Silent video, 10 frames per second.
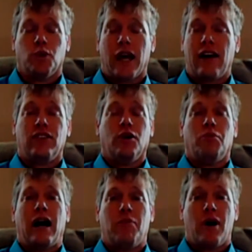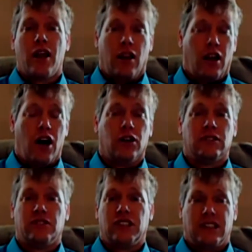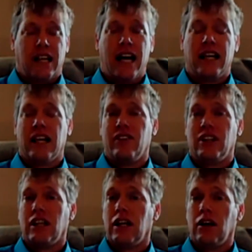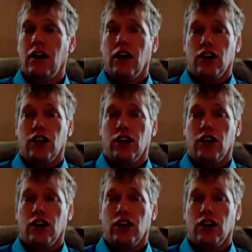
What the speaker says: we have to abide by the laws of society and everything.